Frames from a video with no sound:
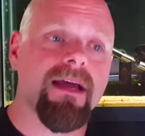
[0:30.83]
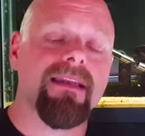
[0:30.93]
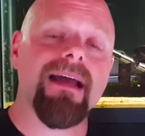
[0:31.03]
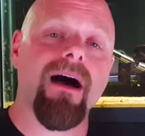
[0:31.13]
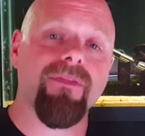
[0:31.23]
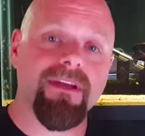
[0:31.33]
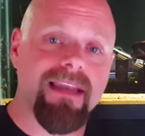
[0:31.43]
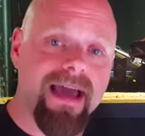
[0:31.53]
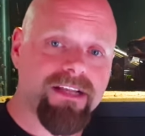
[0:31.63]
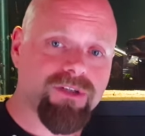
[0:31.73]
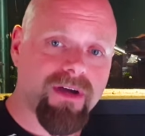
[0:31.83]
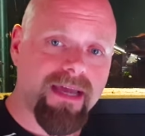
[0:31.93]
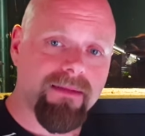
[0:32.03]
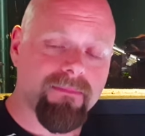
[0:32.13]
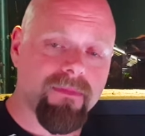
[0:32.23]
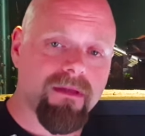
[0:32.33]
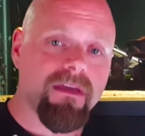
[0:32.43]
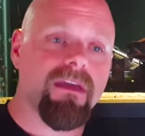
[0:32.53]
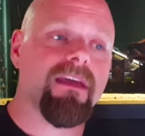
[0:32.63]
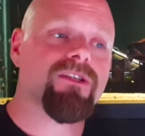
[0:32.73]
Now, the nitrite
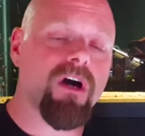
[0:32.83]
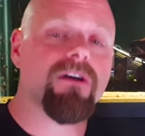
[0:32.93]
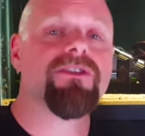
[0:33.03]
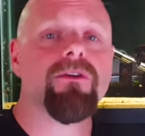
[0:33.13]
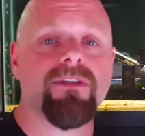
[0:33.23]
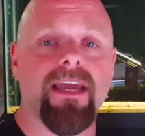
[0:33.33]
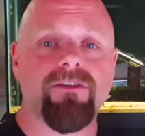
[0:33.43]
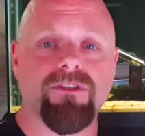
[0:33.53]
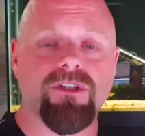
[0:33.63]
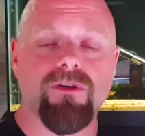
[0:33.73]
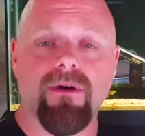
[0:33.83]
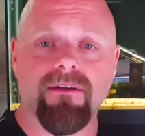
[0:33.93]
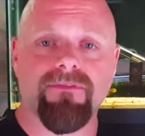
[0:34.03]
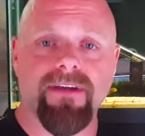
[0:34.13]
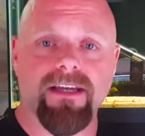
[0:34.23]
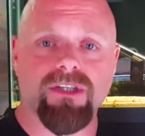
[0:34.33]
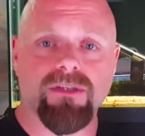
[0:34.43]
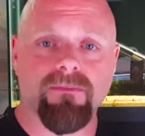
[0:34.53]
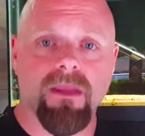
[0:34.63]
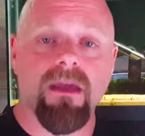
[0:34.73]
is also dangerous to our
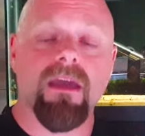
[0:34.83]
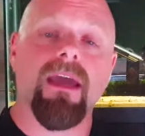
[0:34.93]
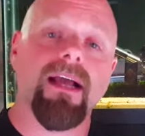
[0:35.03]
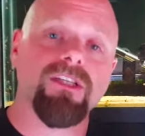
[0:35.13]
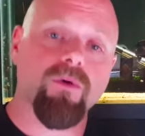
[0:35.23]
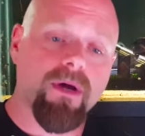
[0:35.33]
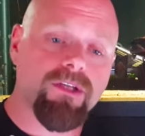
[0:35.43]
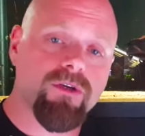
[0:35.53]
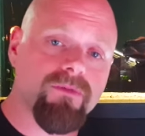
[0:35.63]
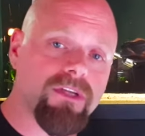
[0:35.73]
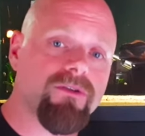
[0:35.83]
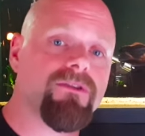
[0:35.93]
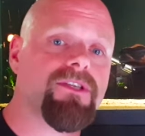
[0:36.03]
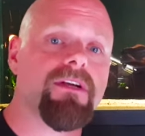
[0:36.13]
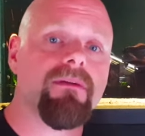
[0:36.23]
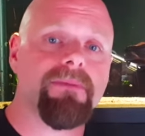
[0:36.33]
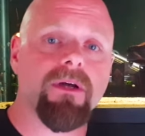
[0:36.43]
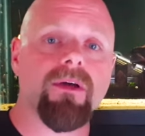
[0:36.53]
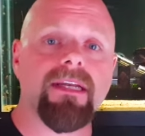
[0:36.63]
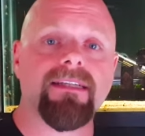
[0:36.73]
fish. It's going to reduce their
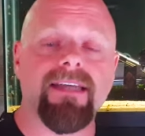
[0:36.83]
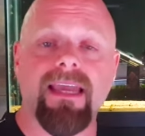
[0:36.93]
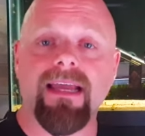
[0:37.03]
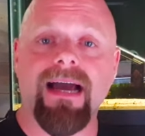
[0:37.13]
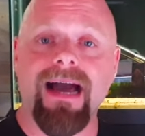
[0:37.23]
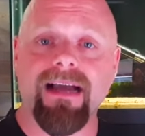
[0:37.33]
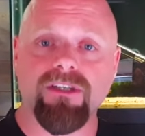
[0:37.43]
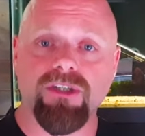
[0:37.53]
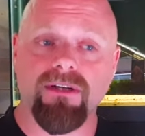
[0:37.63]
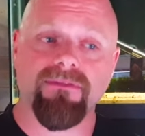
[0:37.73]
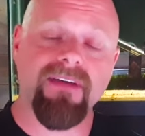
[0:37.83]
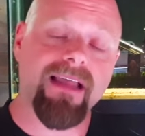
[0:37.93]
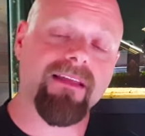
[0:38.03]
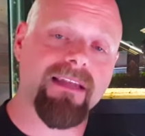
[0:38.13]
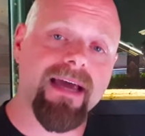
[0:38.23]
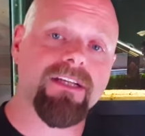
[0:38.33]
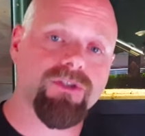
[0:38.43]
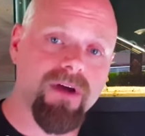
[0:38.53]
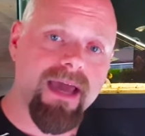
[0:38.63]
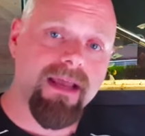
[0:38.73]
ability to take in oxygen. In fact, the
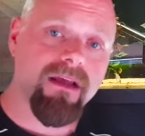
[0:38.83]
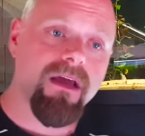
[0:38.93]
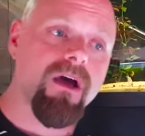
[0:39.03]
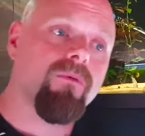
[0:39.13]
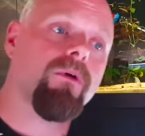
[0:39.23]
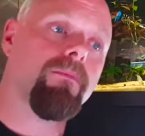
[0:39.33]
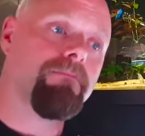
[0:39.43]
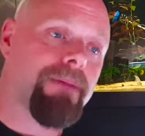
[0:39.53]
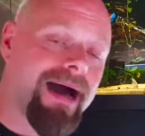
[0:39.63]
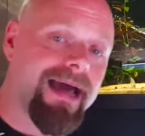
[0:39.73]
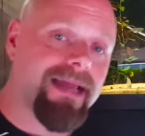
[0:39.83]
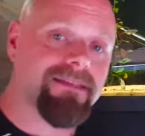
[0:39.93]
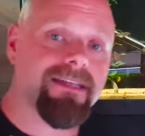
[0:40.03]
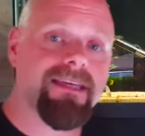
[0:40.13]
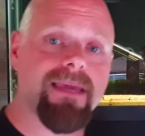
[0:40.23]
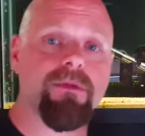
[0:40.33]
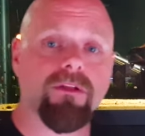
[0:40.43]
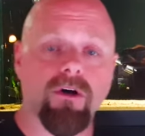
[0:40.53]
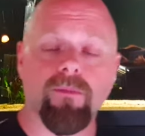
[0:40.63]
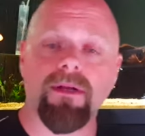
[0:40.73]
nitrite will bind to
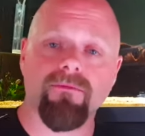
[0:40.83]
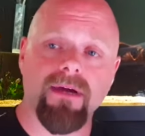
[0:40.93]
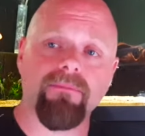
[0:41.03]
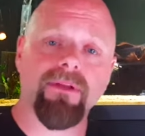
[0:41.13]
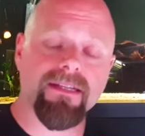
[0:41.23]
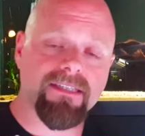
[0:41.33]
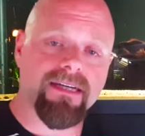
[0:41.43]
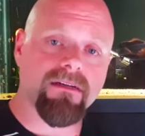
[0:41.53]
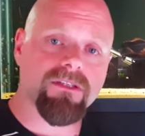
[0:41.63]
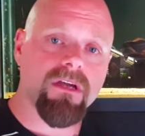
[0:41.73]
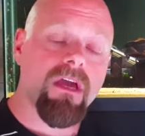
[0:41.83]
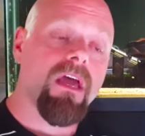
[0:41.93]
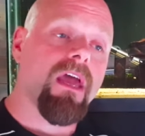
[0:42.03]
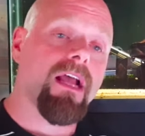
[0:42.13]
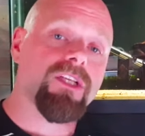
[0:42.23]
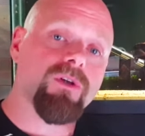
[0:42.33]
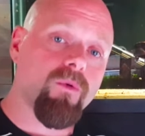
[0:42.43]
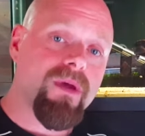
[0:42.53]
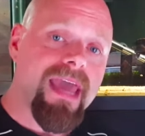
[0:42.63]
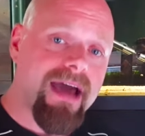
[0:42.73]
hemoglobin in red blood cells. And so
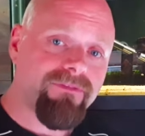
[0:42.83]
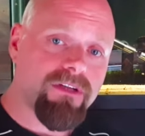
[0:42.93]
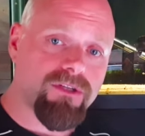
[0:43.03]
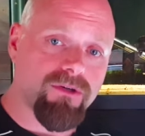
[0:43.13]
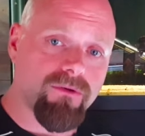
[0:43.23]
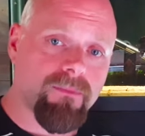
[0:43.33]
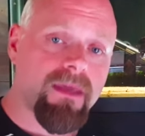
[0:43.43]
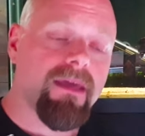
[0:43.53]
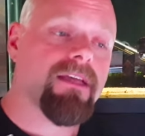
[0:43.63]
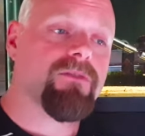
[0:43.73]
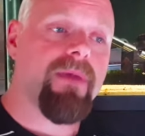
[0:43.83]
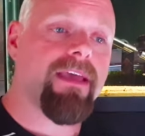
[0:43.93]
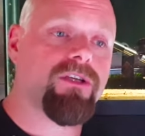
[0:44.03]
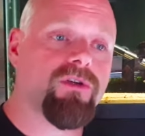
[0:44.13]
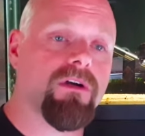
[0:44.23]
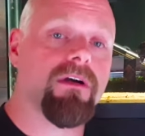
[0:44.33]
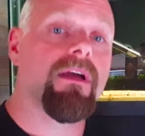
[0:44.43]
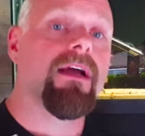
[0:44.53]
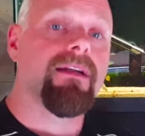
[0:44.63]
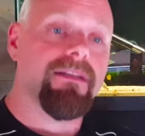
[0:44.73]
what we have to do is make sure
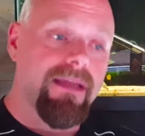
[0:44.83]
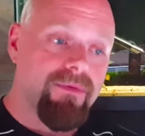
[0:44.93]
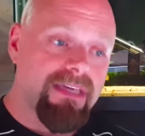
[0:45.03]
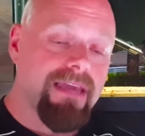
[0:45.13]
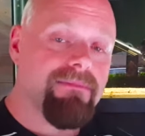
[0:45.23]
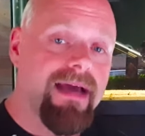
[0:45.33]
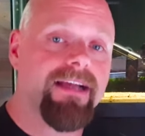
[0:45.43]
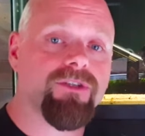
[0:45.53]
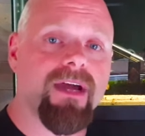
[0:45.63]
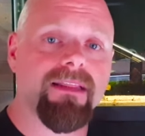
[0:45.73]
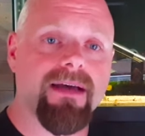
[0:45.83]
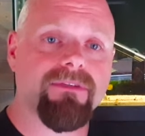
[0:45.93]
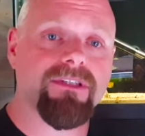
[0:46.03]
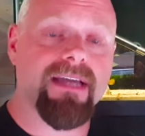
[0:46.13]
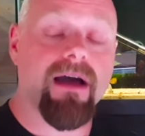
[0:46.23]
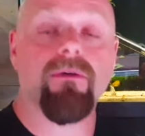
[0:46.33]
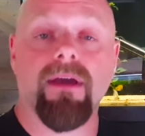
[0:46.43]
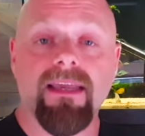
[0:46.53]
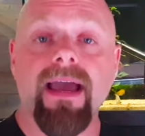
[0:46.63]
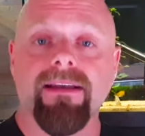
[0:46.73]
that we keep nitrite levels down,
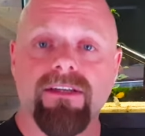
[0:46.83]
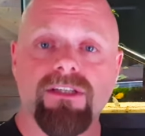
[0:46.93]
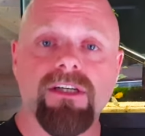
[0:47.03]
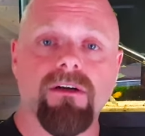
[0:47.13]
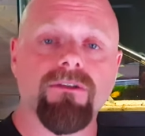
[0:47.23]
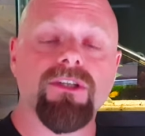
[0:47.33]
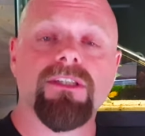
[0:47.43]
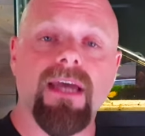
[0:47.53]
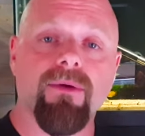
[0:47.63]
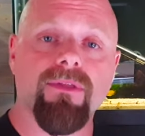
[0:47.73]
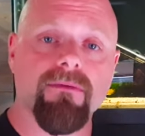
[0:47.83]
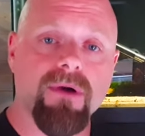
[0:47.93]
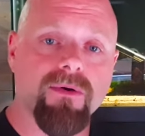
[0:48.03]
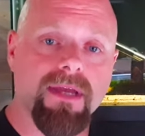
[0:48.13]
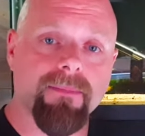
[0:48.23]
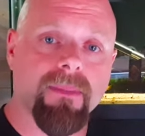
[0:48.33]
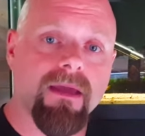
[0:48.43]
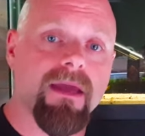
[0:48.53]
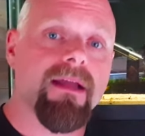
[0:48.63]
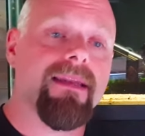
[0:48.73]
again, to zero, just like with ammonia.
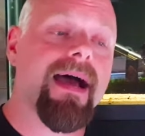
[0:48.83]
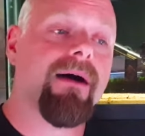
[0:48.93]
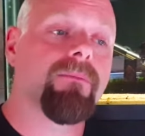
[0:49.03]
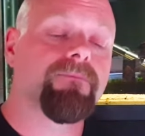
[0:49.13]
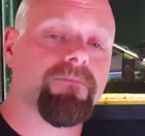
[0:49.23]
Now,